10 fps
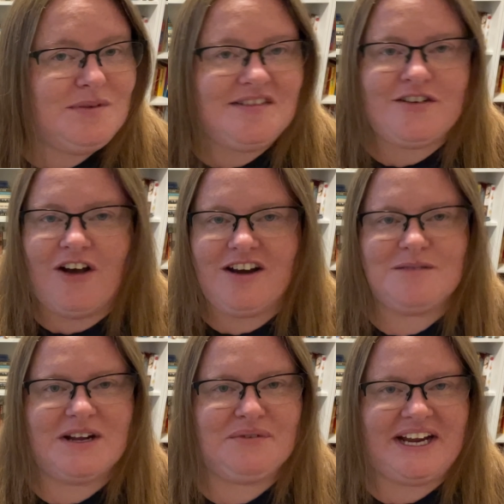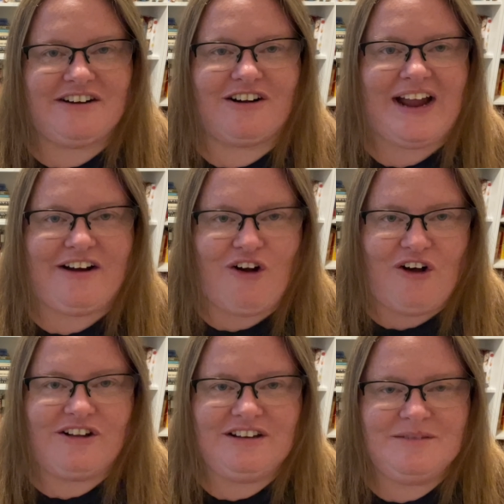was not on my radar at
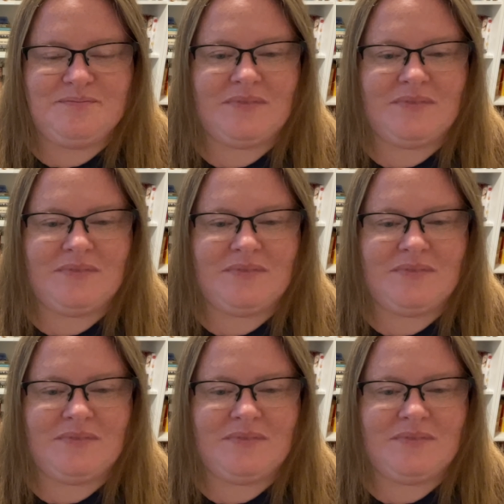all